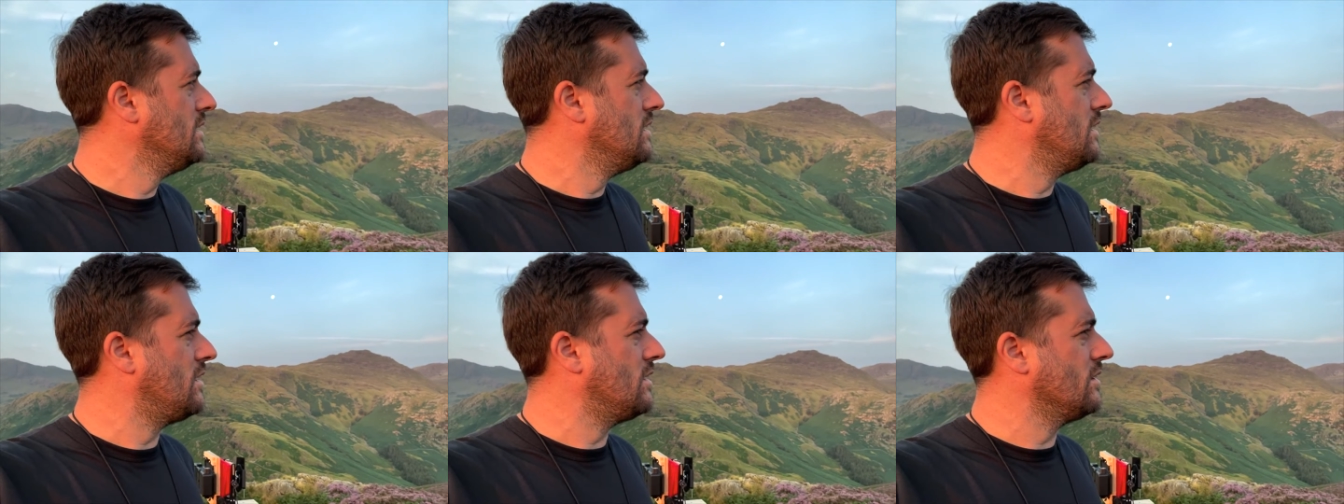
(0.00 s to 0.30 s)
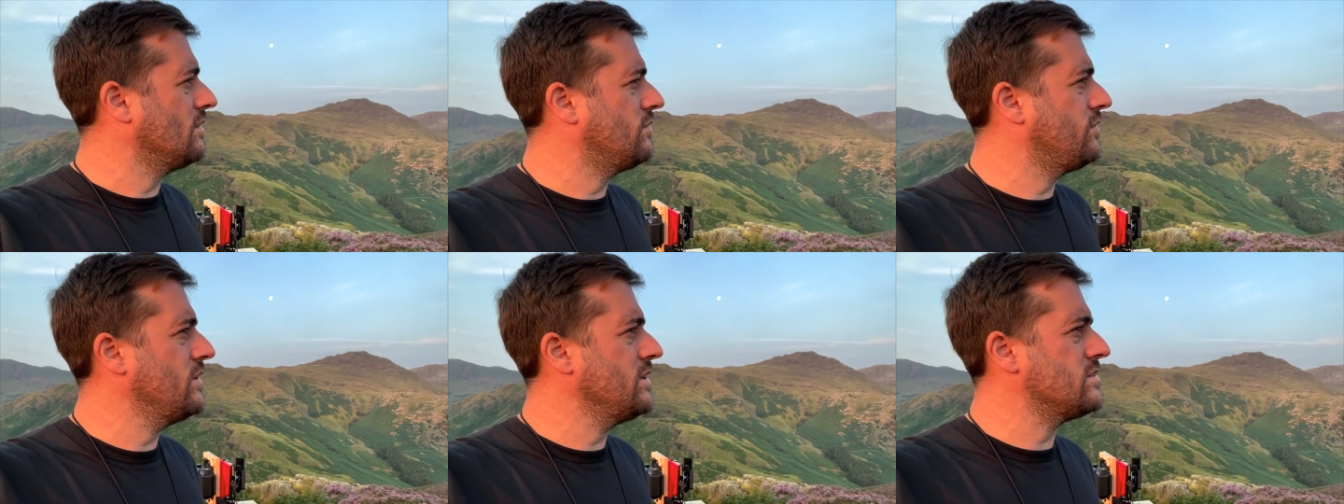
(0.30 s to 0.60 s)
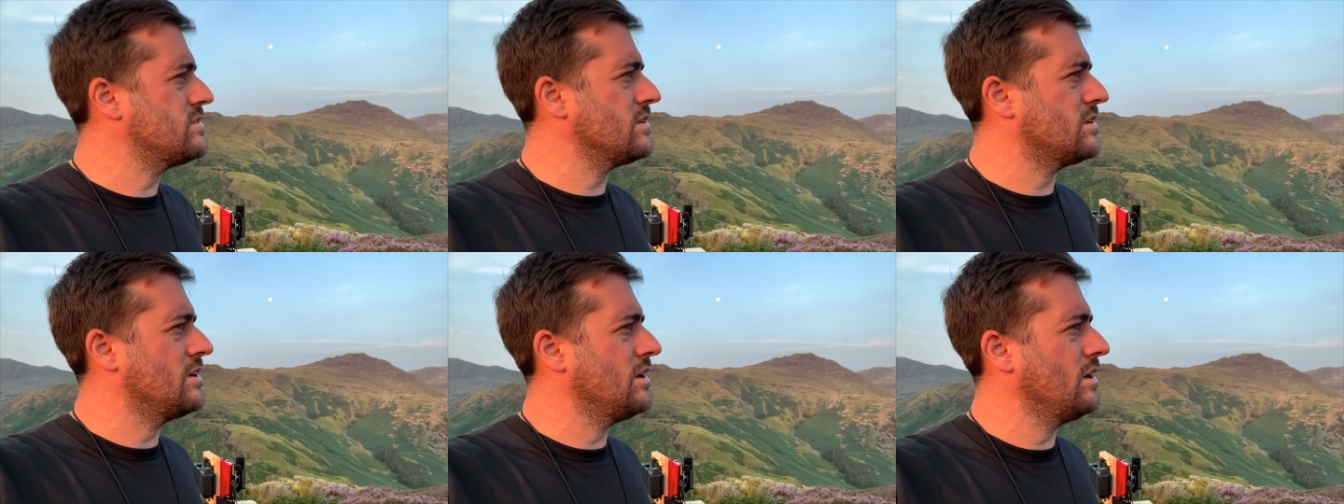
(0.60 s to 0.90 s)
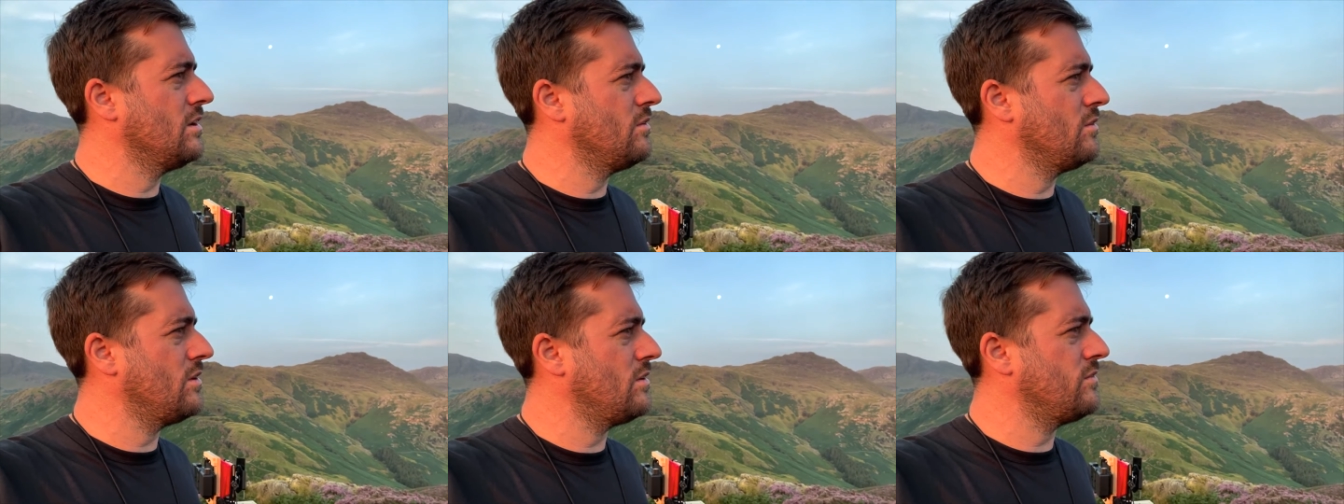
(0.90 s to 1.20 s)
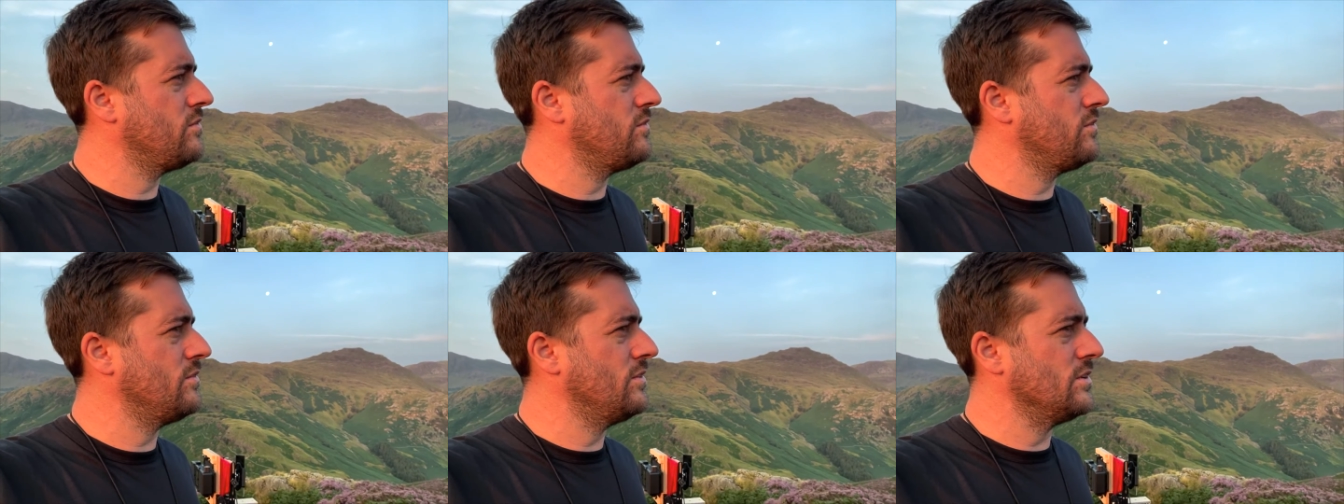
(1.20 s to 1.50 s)
going to finish the colour
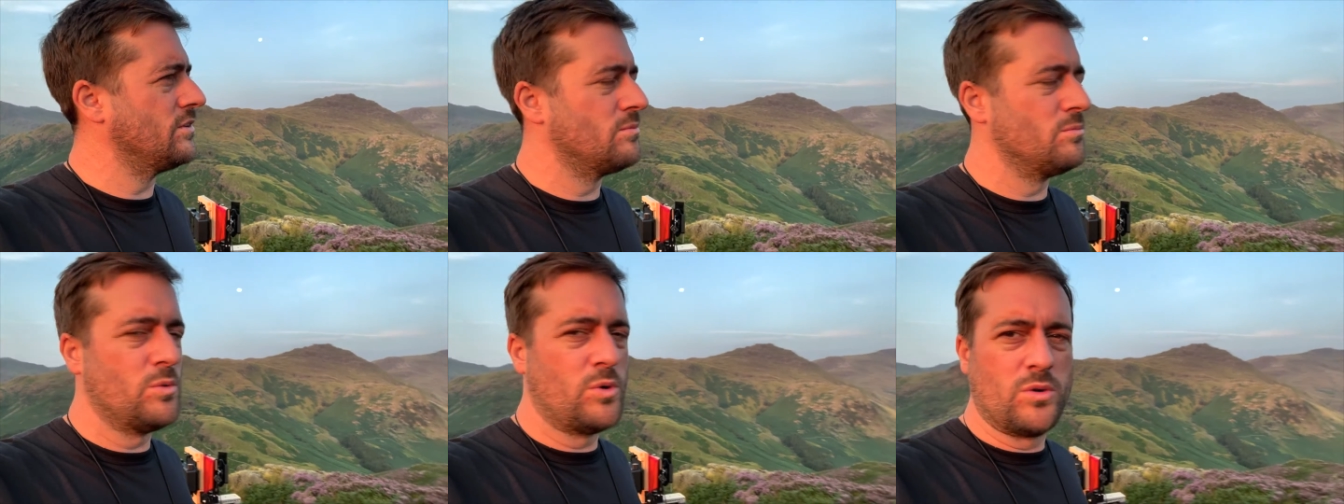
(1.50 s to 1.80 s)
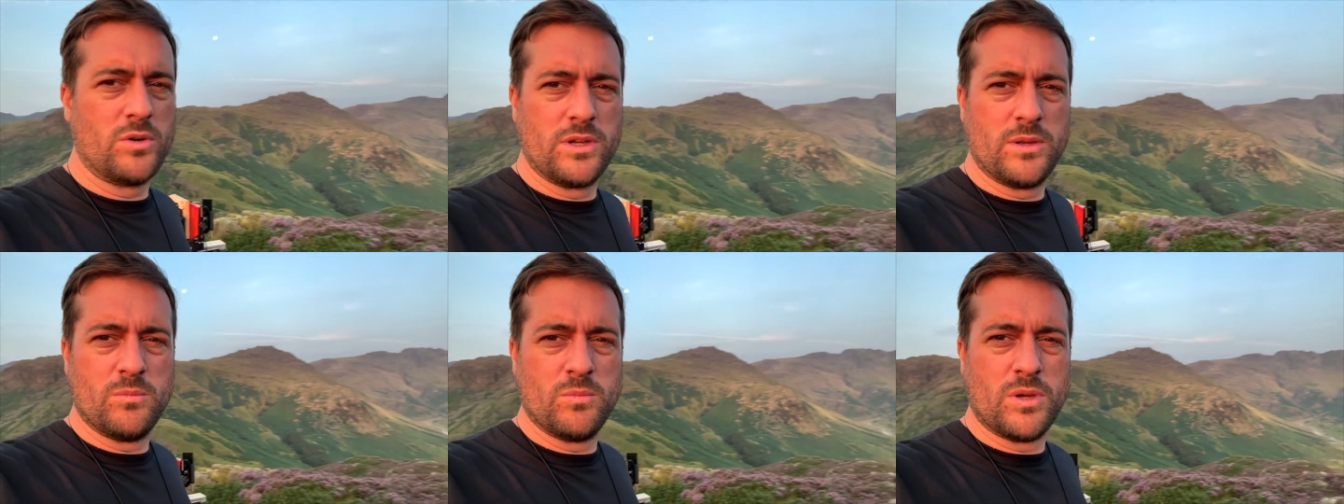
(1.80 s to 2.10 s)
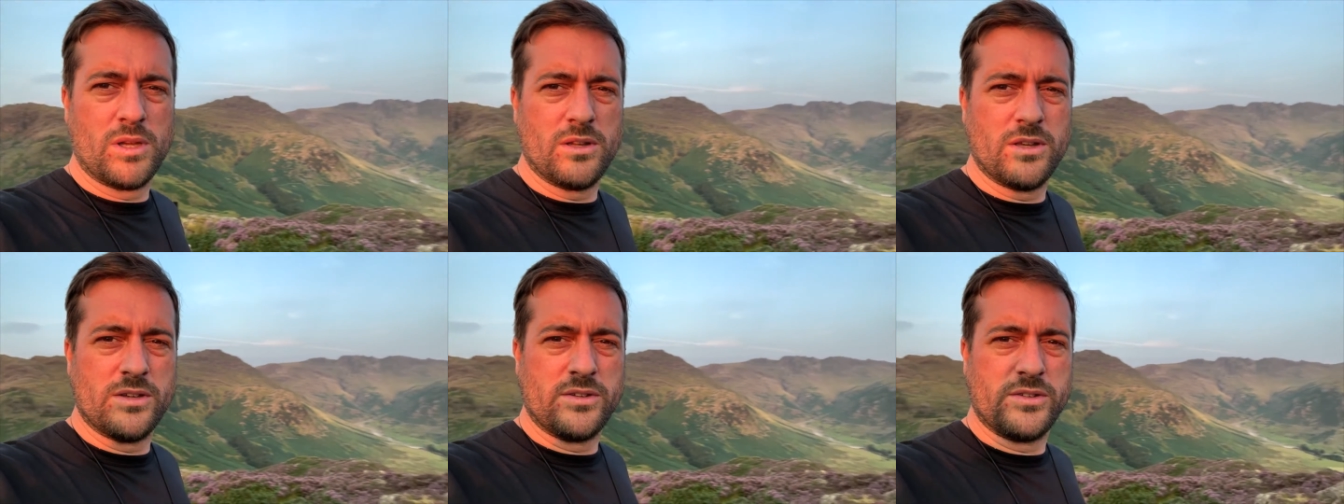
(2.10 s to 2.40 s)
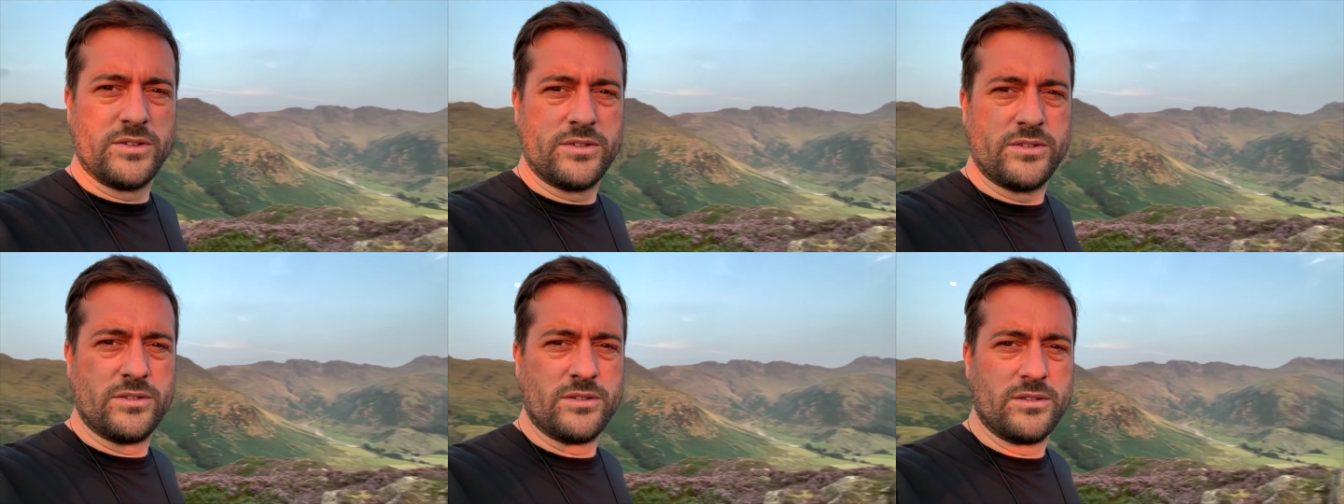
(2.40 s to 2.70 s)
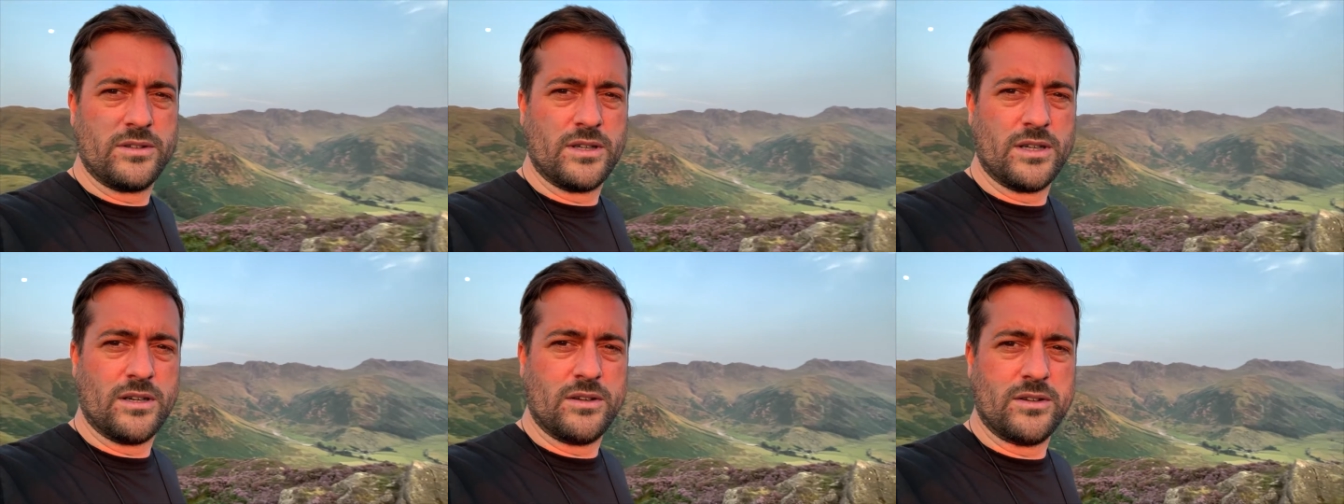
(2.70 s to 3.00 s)
off this morning while this